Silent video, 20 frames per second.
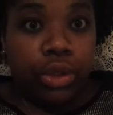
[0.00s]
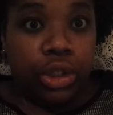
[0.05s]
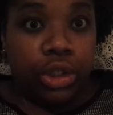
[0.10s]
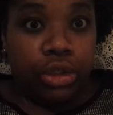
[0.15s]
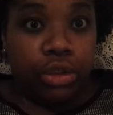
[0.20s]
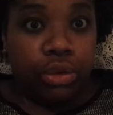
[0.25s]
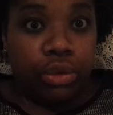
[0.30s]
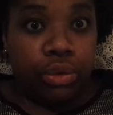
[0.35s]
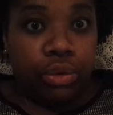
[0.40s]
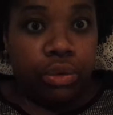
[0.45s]

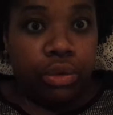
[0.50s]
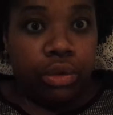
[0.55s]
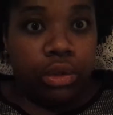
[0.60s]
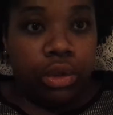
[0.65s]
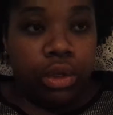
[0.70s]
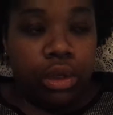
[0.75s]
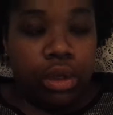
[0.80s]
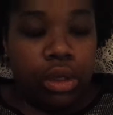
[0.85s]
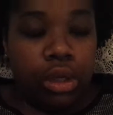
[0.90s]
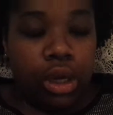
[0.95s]

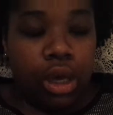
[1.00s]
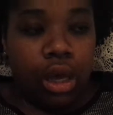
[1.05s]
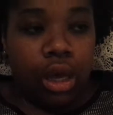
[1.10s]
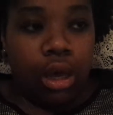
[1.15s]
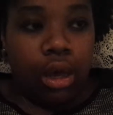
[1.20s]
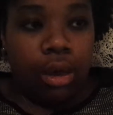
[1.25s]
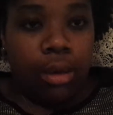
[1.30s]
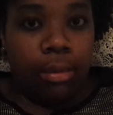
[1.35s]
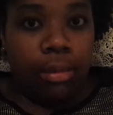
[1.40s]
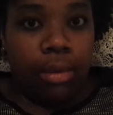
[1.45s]
issues,
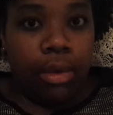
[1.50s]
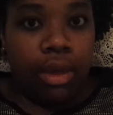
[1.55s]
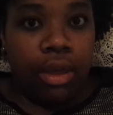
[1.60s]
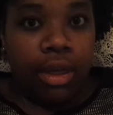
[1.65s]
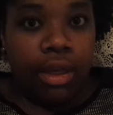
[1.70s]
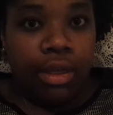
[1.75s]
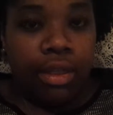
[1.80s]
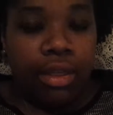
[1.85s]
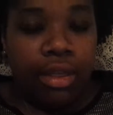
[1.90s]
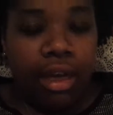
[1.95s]

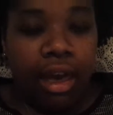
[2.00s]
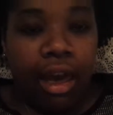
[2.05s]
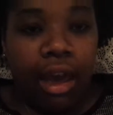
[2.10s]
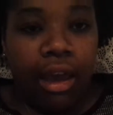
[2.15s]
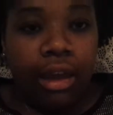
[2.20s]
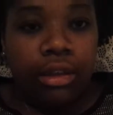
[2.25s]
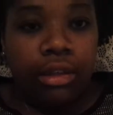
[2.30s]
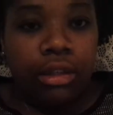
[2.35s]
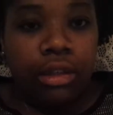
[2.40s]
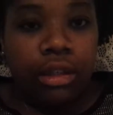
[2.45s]

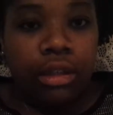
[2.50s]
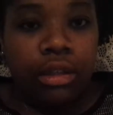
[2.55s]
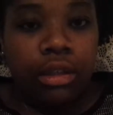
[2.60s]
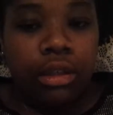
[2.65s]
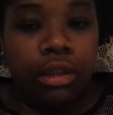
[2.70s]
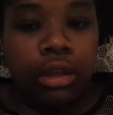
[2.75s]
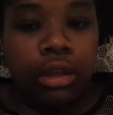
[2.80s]
that